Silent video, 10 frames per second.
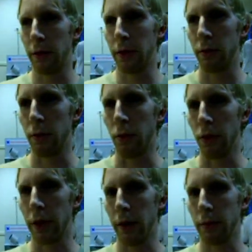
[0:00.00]
but I know
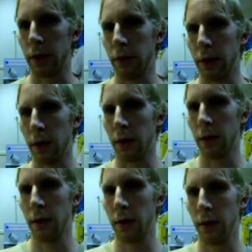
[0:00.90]
there were war games
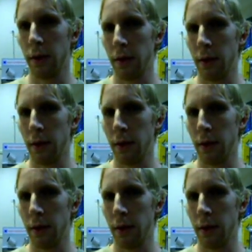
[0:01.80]
going on.